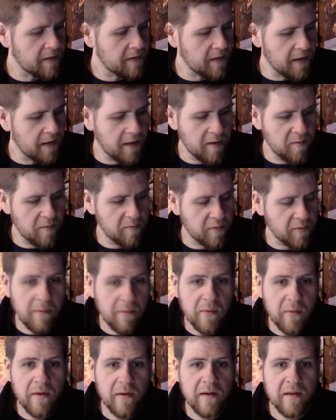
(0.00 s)

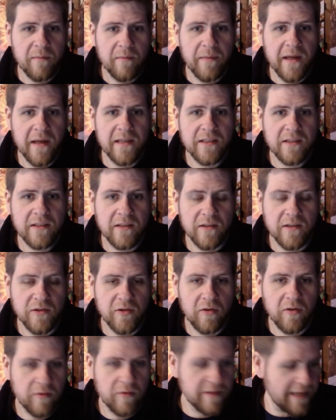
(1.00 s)
probably one of the best
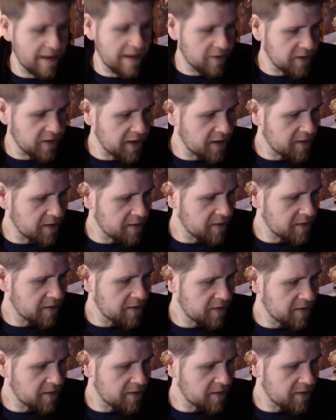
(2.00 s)
controllers out there.